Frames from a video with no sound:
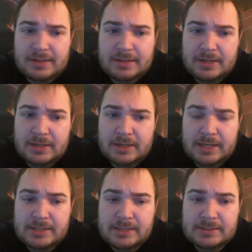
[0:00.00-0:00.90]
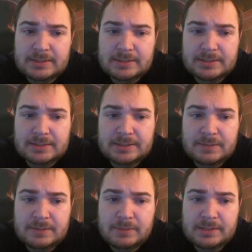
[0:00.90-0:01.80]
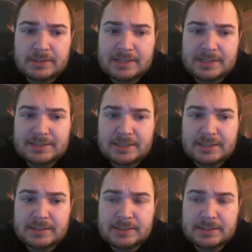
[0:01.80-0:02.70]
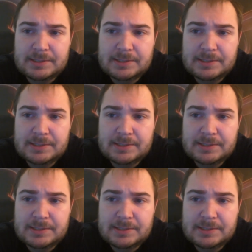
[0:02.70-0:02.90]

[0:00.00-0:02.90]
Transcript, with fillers: out there and see what you guys think.